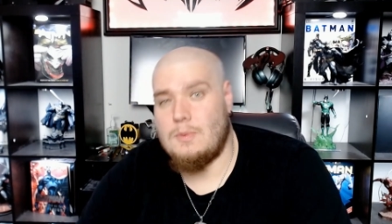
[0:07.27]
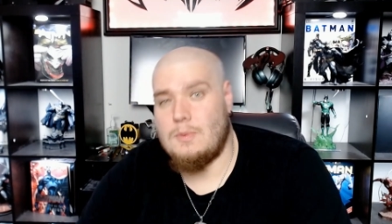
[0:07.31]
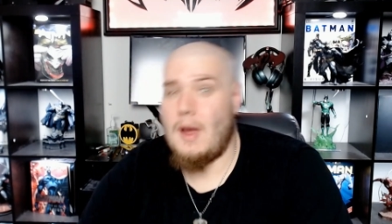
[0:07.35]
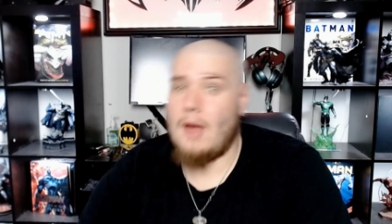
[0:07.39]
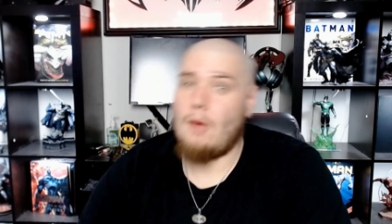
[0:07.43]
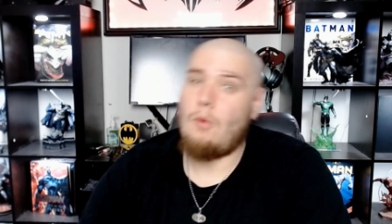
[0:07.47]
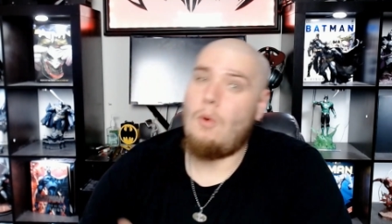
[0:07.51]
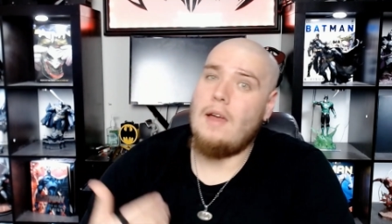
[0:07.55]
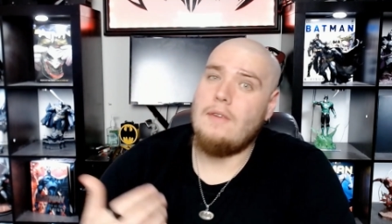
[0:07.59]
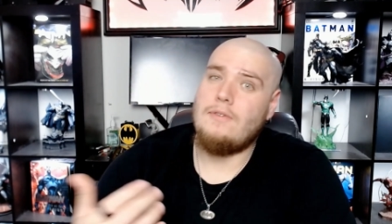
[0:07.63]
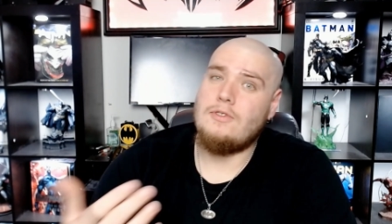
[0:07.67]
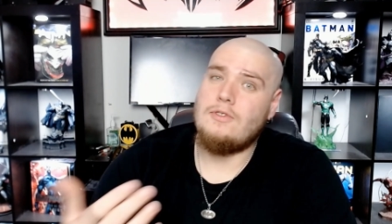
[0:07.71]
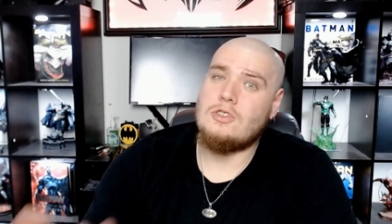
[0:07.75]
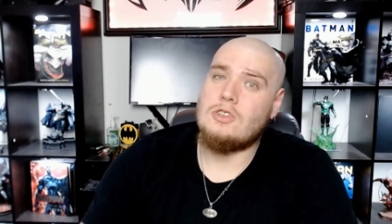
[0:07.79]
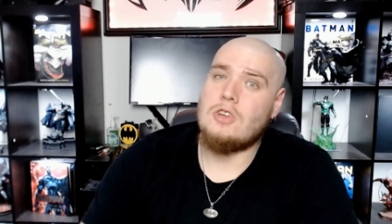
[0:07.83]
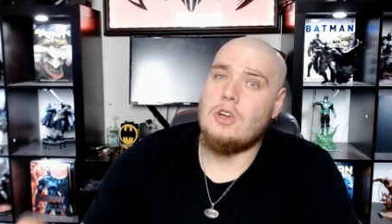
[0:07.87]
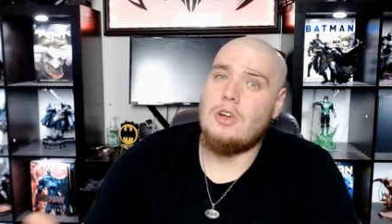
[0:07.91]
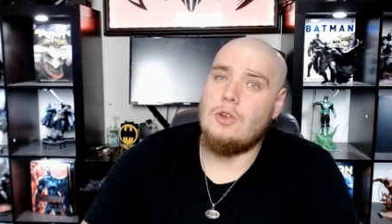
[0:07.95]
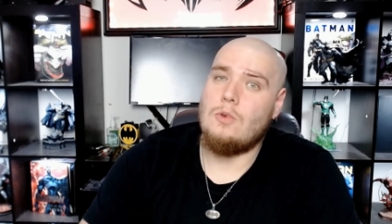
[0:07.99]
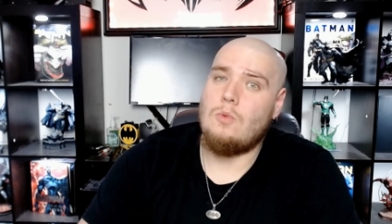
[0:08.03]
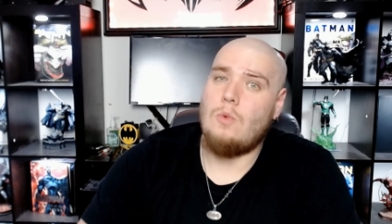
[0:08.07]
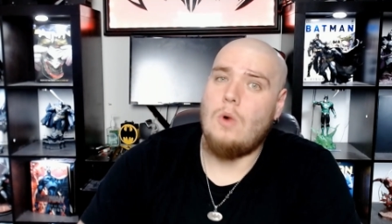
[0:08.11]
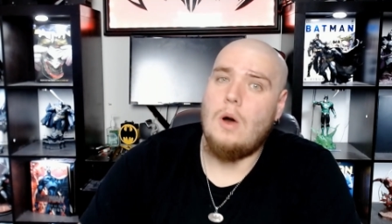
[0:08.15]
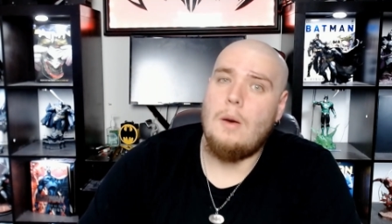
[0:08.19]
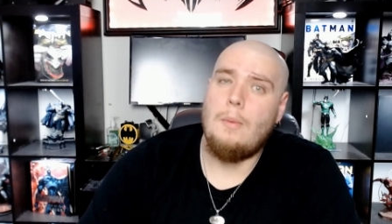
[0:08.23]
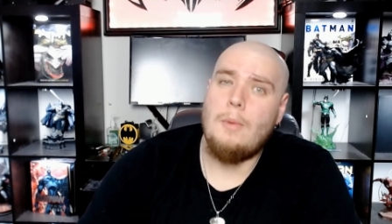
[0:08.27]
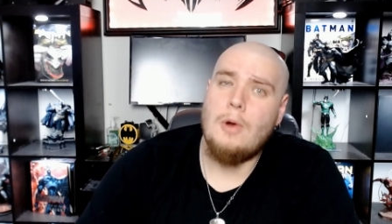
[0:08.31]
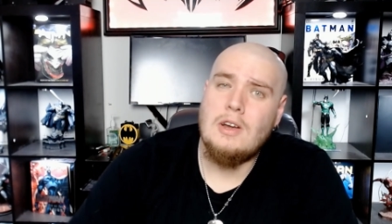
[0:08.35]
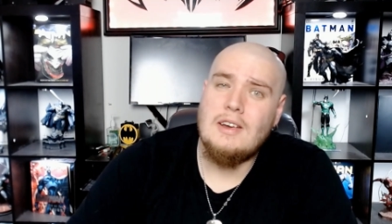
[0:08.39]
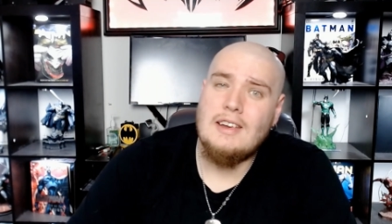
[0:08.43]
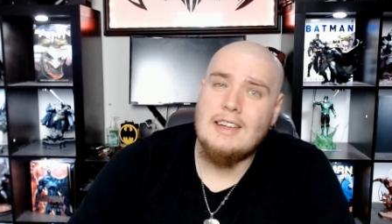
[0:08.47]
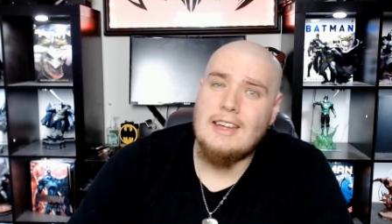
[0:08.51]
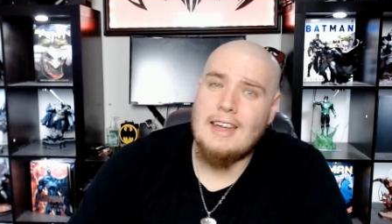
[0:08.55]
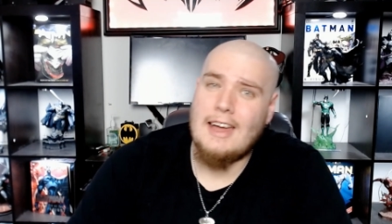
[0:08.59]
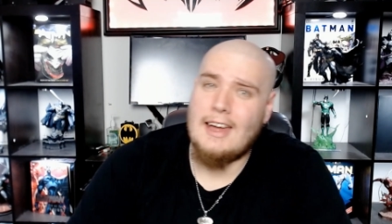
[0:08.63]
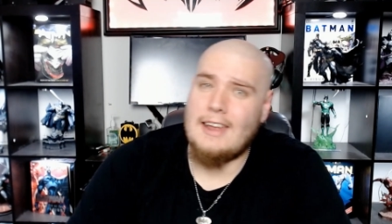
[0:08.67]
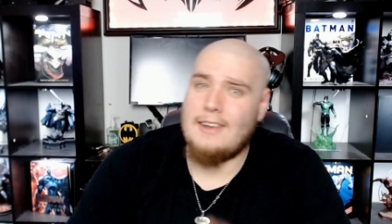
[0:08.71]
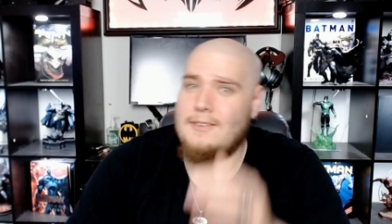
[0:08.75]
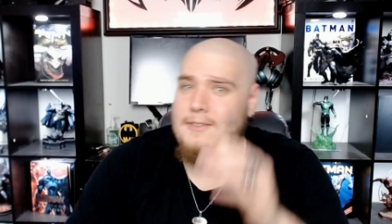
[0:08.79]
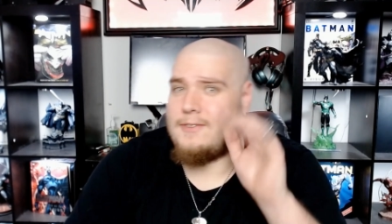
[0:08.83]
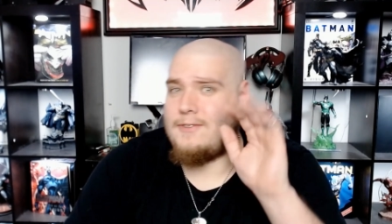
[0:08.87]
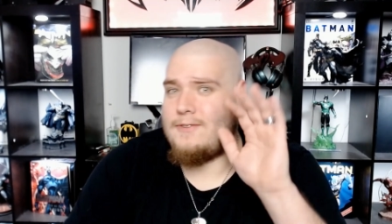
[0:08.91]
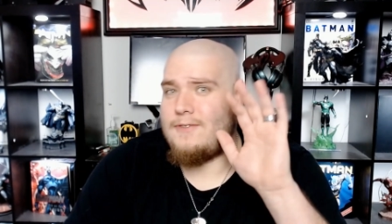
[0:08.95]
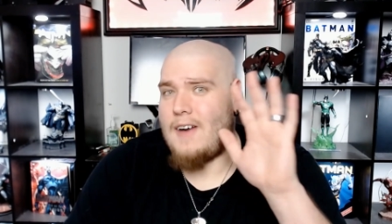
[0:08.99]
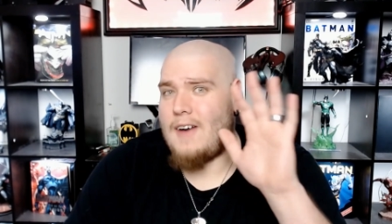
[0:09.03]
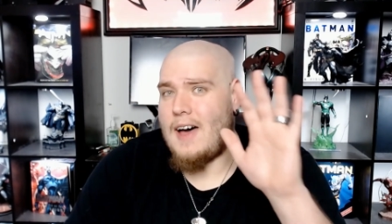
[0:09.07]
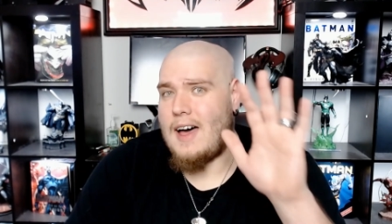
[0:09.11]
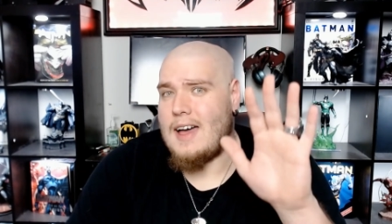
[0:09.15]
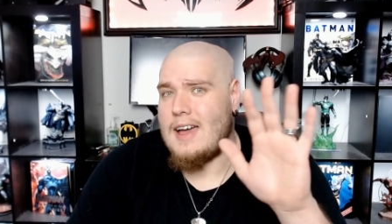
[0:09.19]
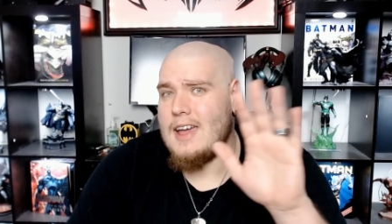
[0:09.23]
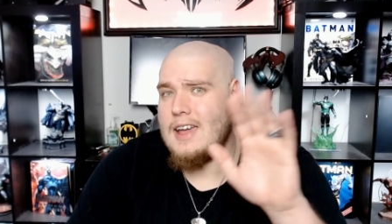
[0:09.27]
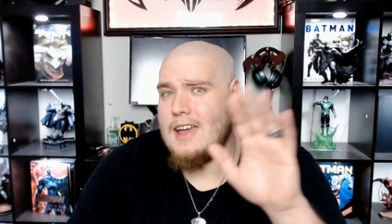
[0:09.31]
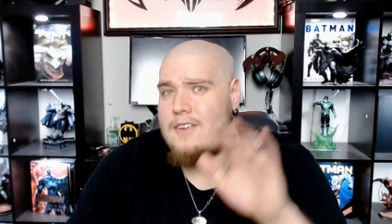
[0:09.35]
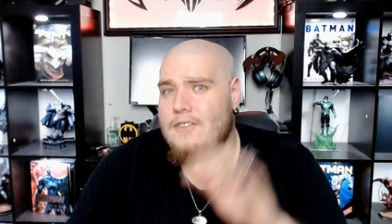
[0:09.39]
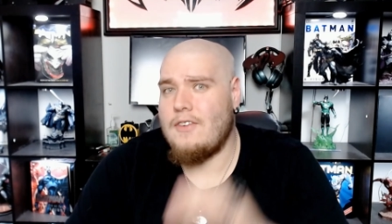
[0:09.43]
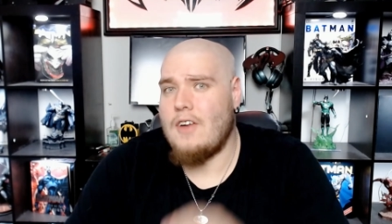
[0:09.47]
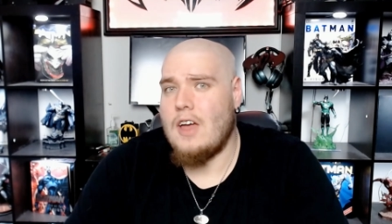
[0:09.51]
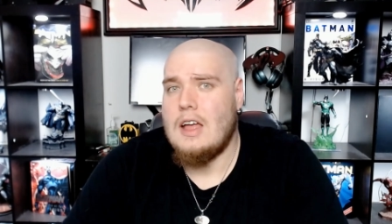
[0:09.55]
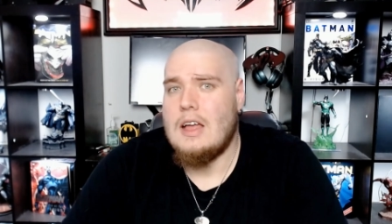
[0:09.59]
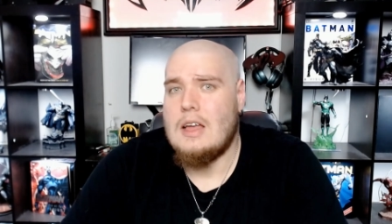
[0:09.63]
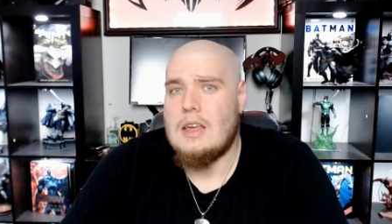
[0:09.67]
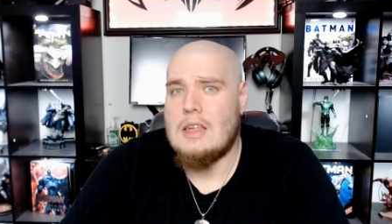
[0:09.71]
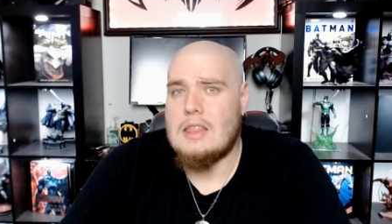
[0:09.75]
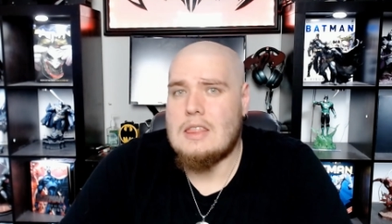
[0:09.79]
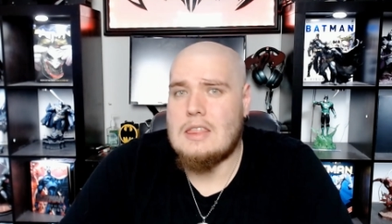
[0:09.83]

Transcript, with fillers: My wife has gone to Walmart and gotten five